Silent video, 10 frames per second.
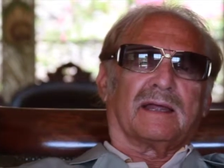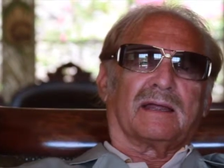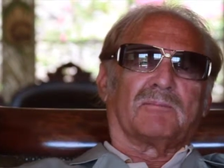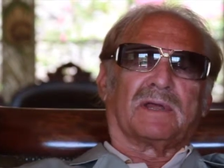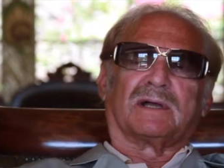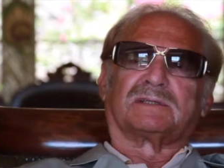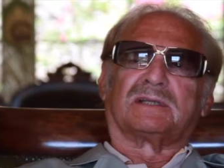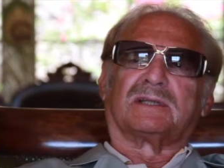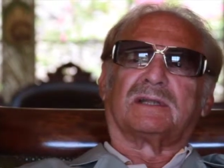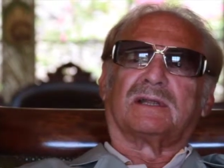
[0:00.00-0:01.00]
and because
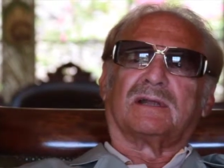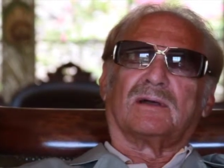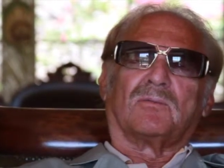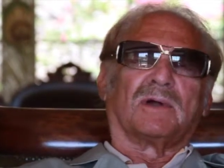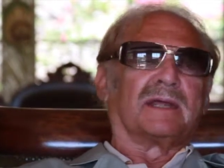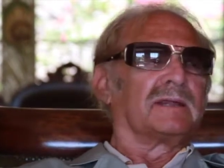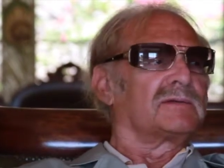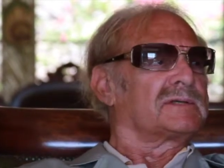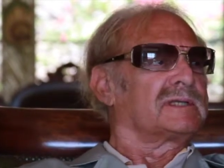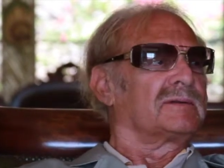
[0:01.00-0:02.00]
the, what
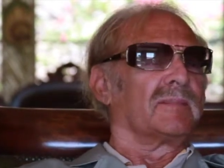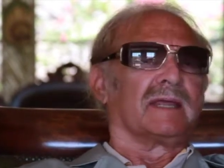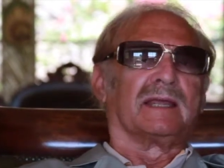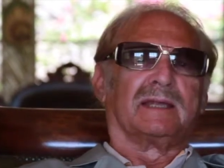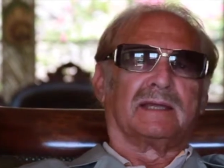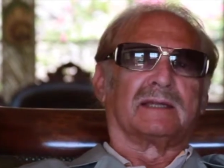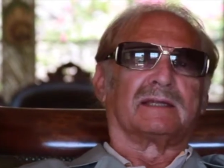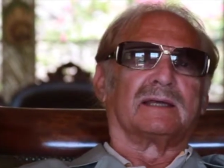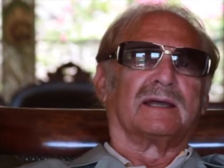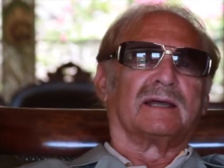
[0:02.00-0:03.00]
interested me in
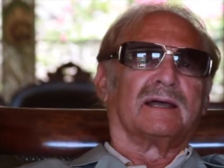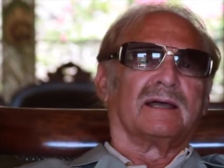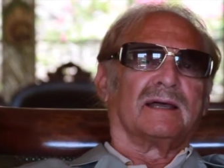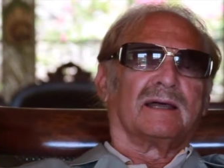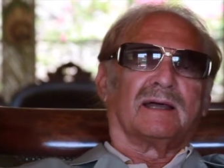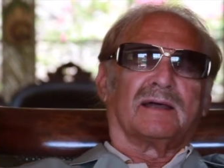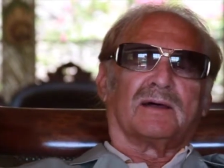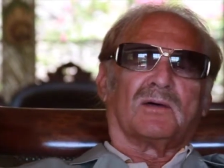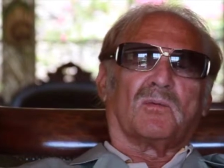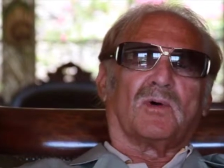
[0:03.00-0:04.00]
it
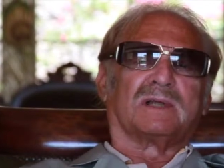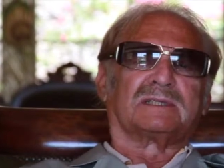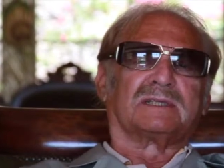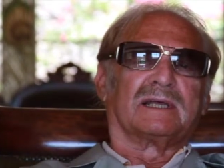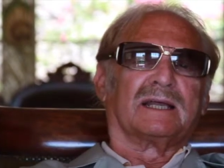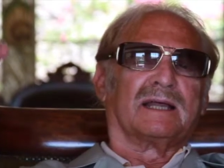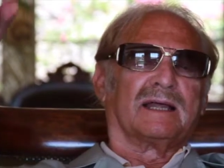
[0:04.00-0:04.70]
was